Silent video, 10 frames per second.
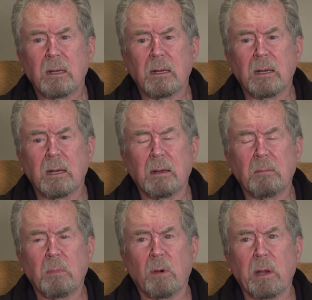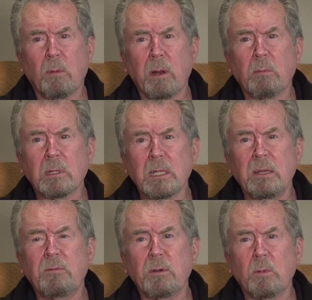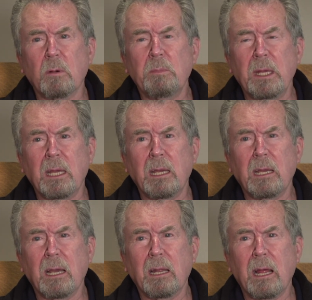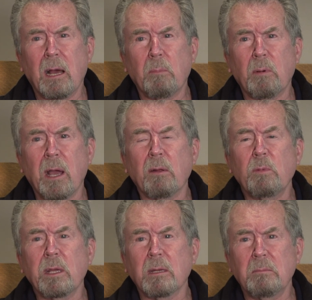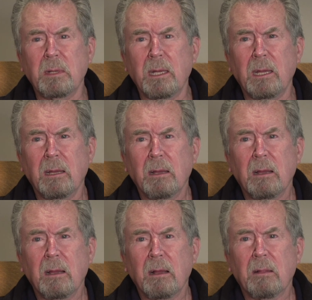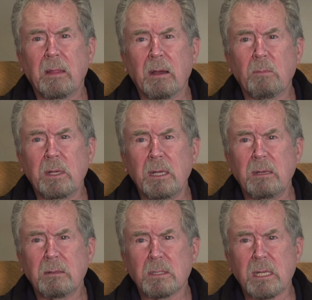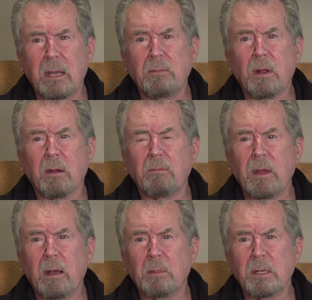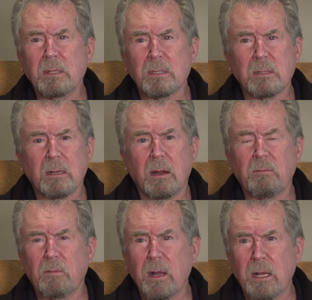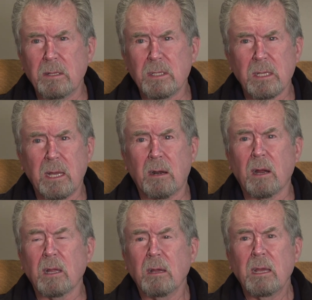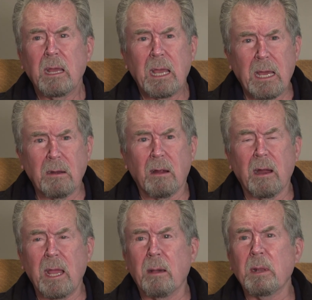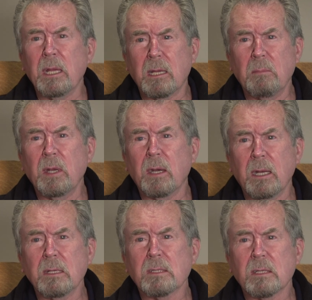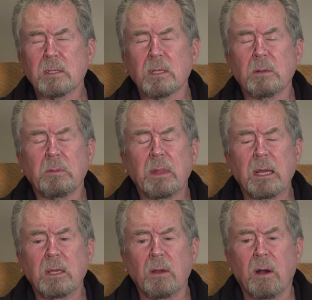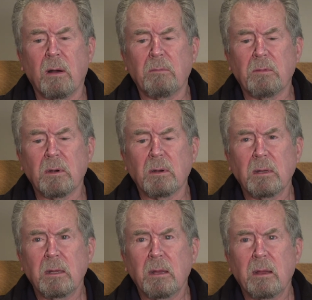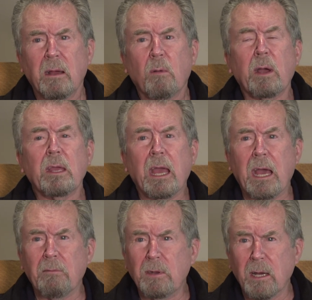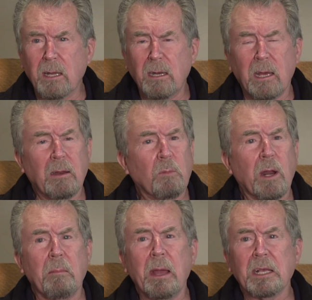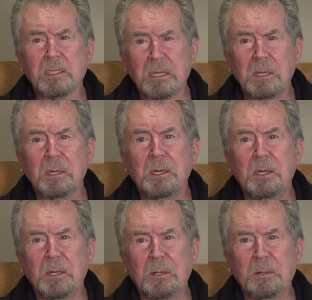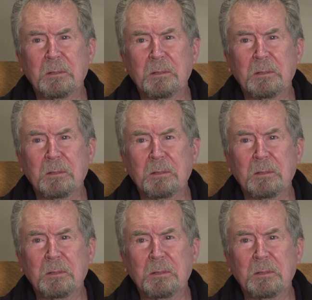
boy, what a relief it will be, and how proud we can be that we saved our families, our friends, and our Amity communities. So thank you all for what you have done and what I'm asking you to do.